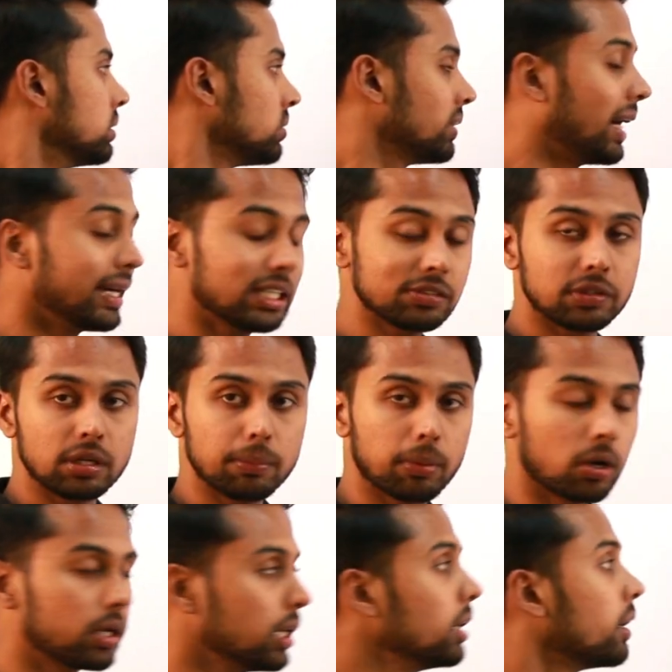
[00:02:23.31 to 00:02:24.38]
So, that is very
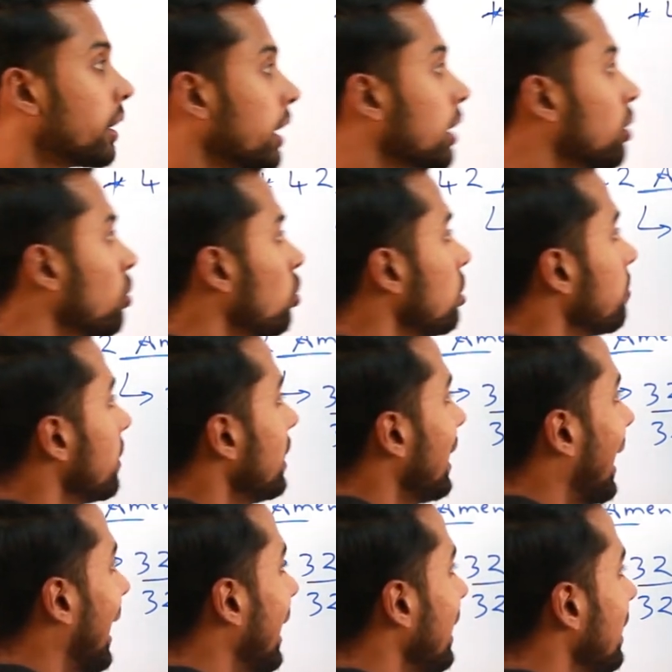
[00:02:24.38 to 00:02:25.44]
important. Recruitment
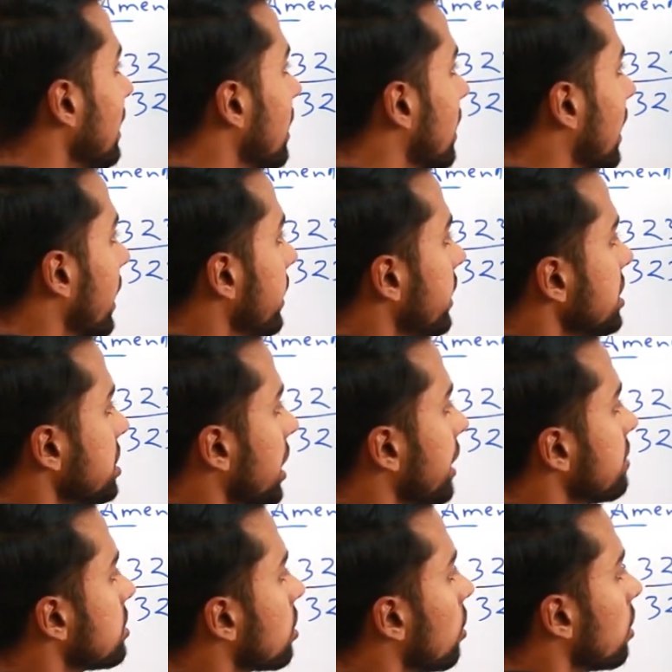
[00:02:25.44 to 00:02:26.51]
and condition, I
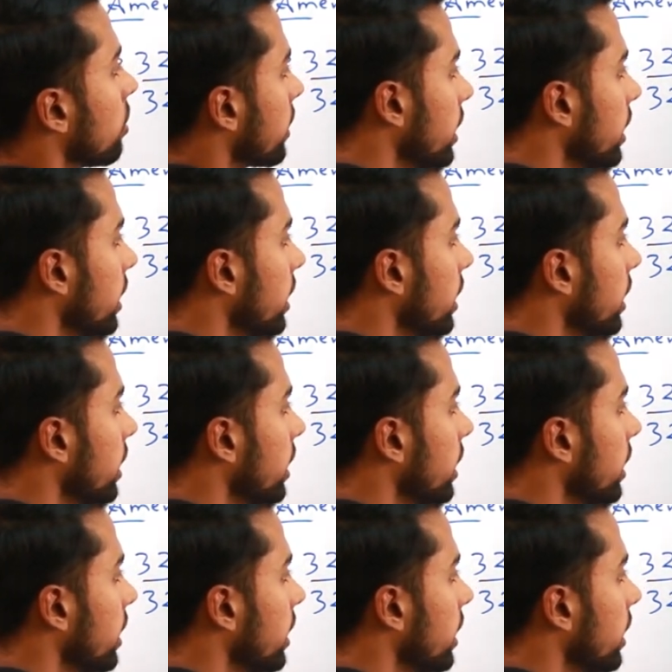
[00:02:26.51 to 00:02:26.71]
have told.